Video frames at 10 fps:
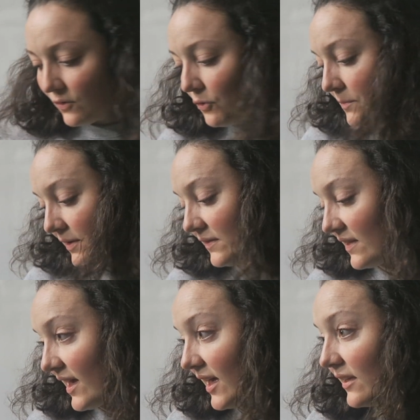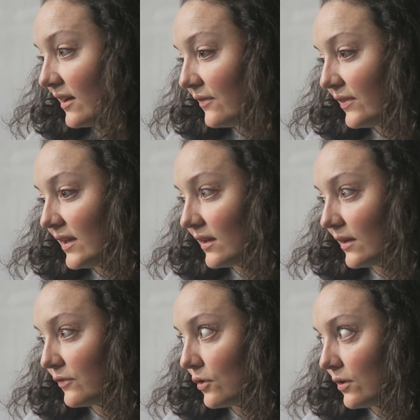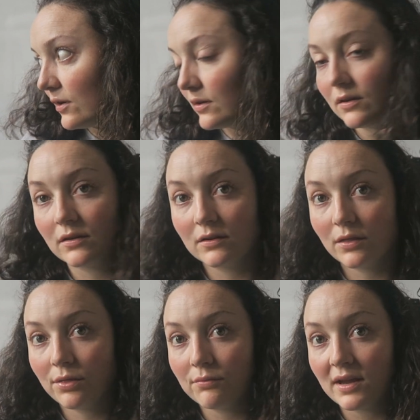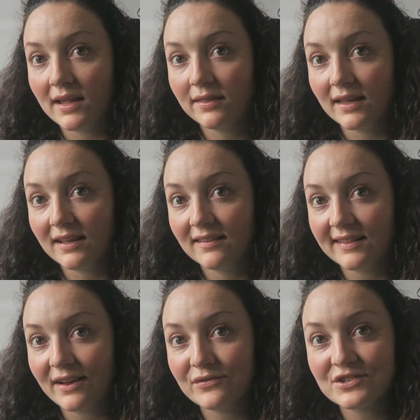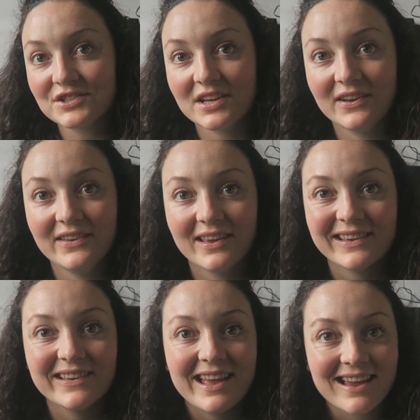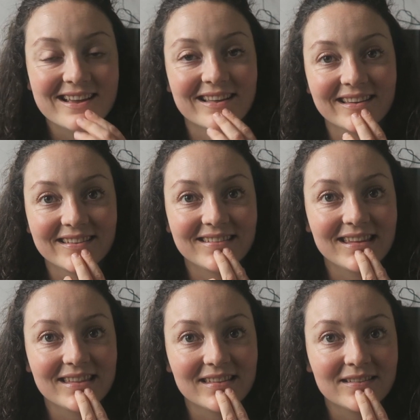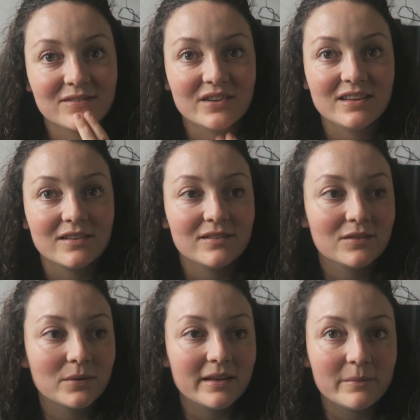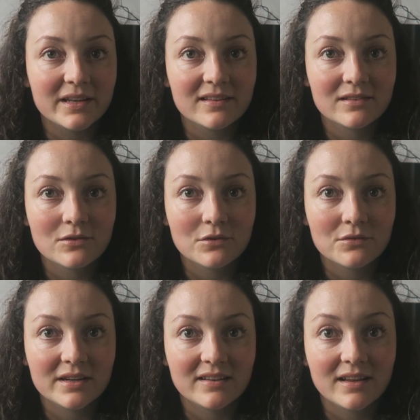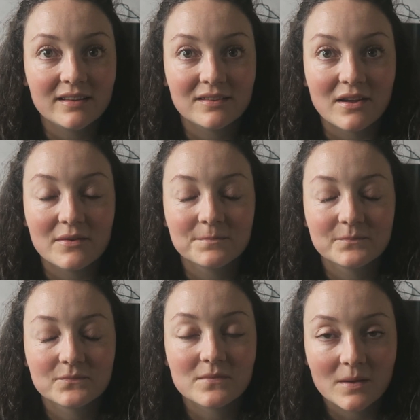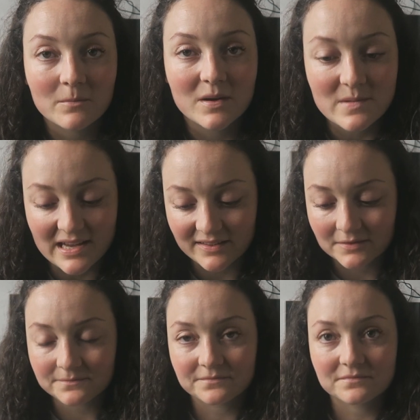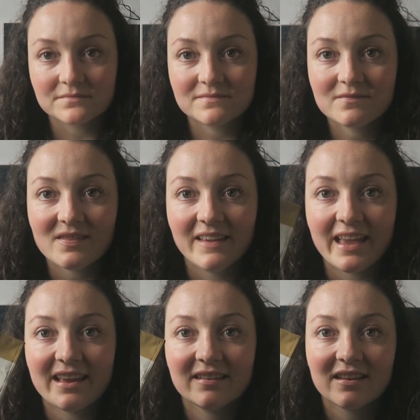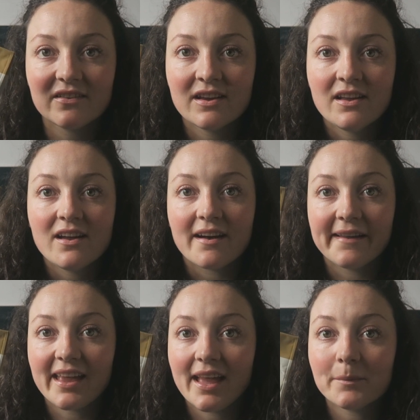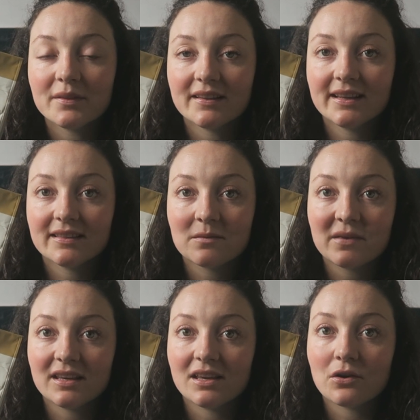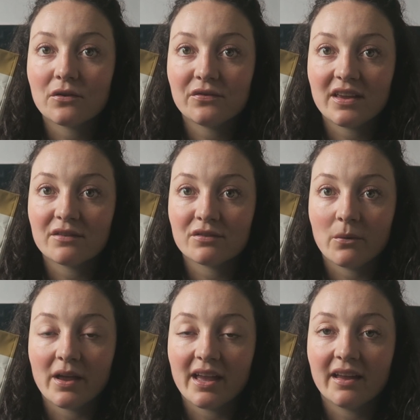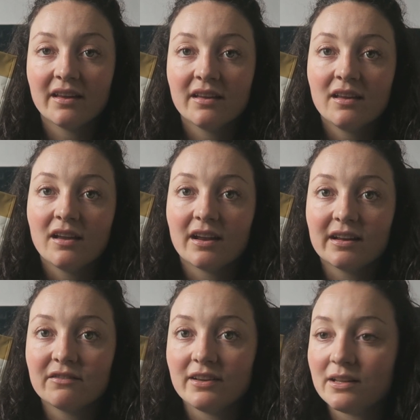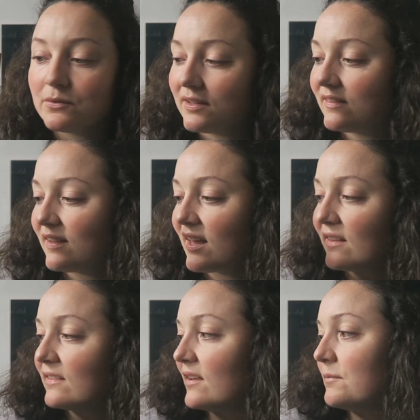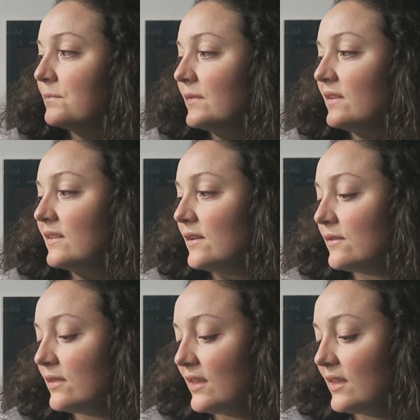Almost there. I think I've got 3 things left to show you, and I can see that this video is 20 minutes long already, so my bad. Okay, so I kept seeing the Mickey coffee everywhere and I really wanted to get some. So